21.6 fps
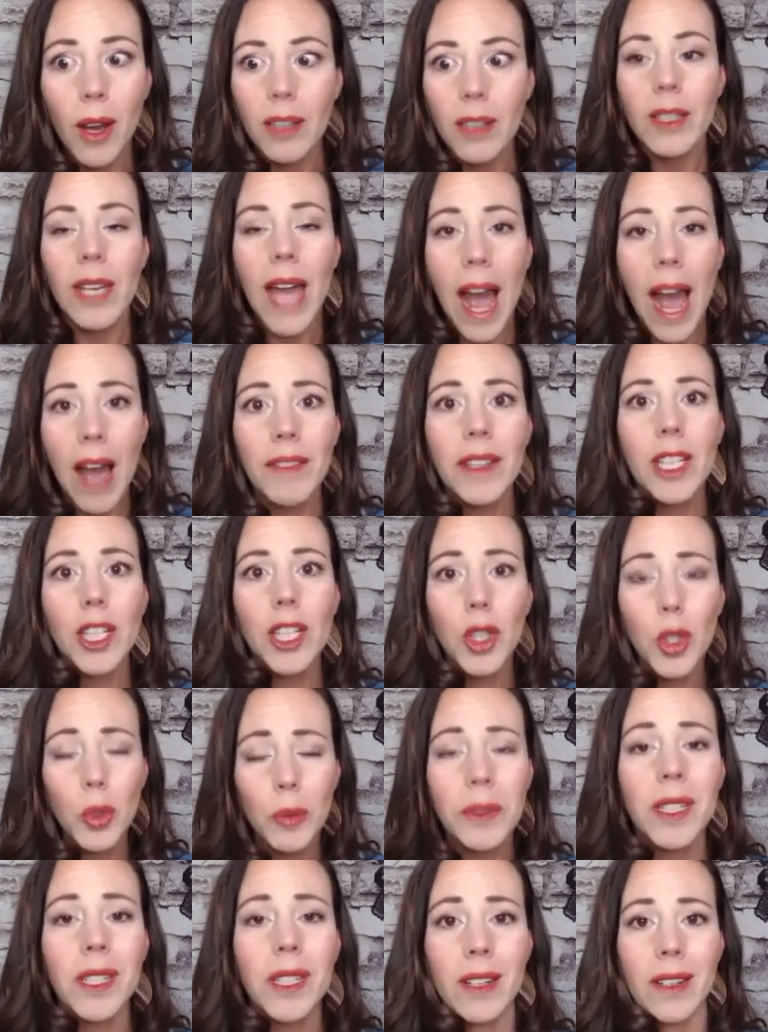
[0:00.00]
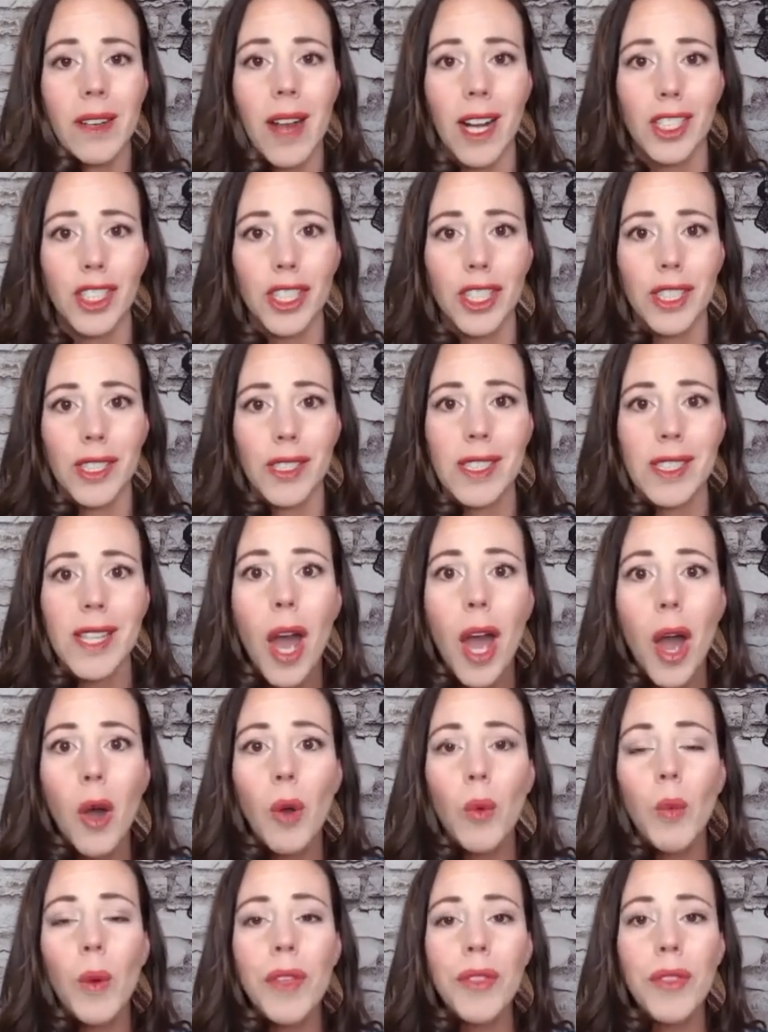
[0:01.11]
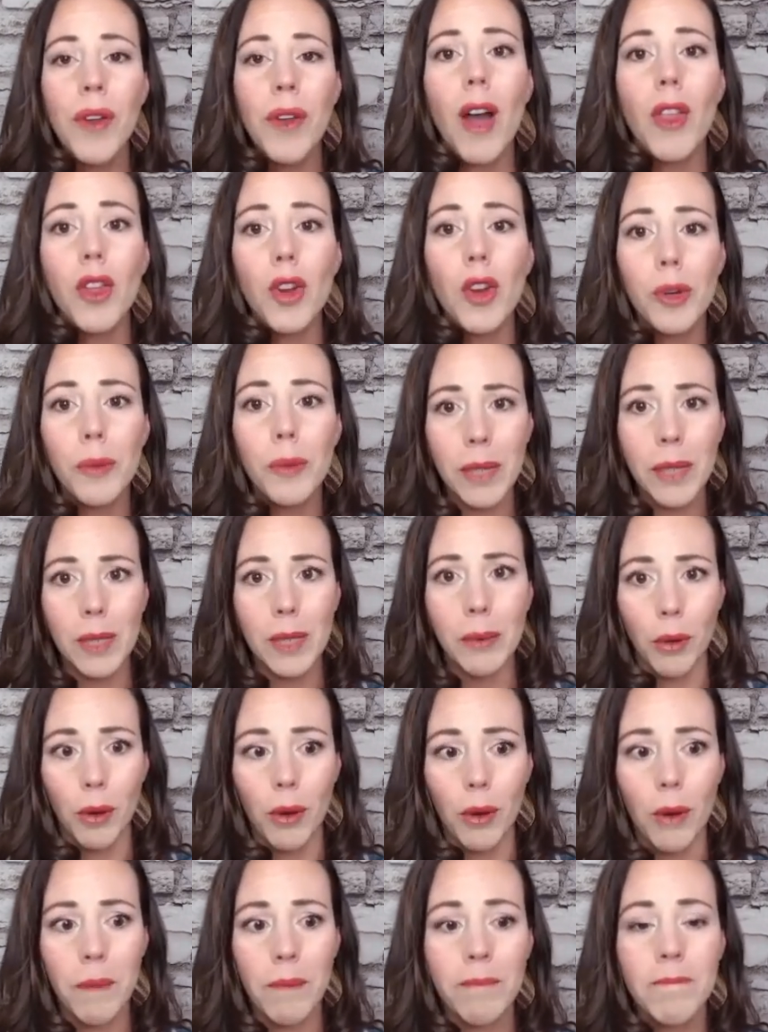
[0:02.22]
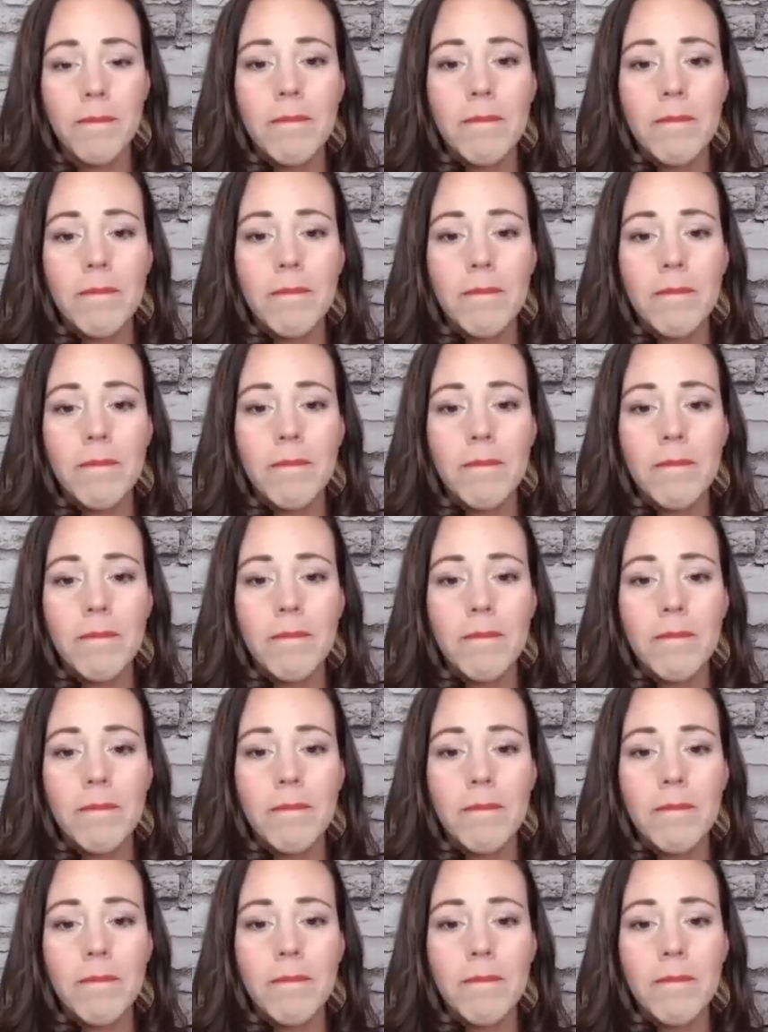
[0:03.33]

having human connections with other people.